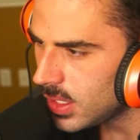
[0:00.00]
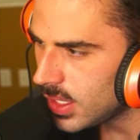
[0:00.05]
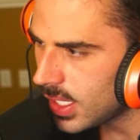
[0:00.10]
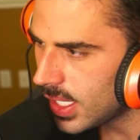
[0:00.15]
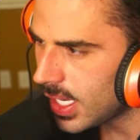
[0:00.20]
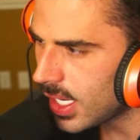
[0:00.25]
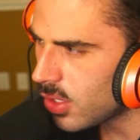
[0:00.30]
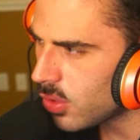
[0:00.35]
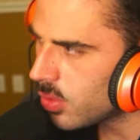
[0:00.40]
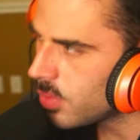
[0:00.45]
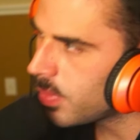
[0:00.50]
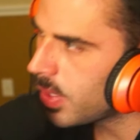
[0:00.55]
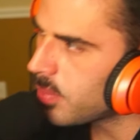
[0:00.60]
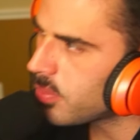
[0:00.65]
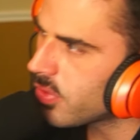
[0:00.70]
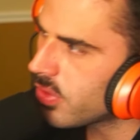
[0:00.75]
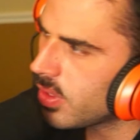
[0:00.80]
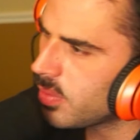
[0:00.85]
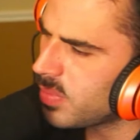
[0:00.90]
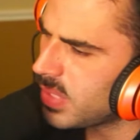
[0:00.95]
And I don't
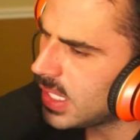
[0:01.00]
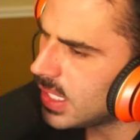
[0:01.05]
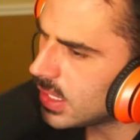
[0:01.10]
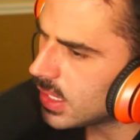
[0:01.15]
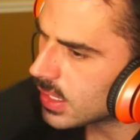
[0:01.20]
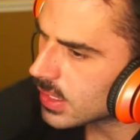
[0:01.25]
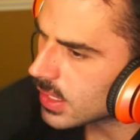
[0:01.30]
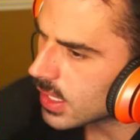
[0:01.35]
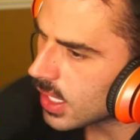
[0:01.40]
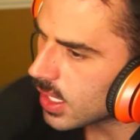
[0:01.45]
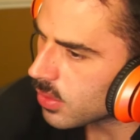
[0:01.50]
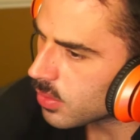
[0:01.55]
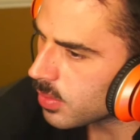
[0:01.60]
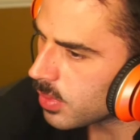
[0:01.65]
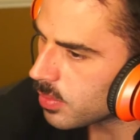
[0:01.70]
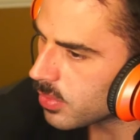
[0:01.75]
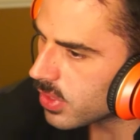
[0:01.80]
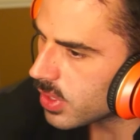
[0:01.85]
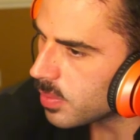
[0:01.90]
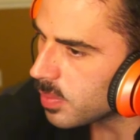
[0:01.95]
remember them being like that. I
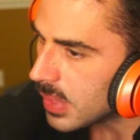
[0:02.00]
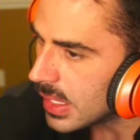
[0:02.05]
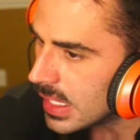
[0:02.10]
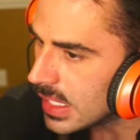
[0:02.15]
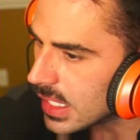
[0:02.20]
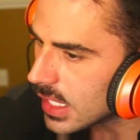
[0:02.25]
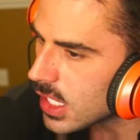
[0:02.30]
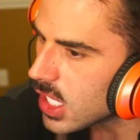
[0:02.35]
remember them being like,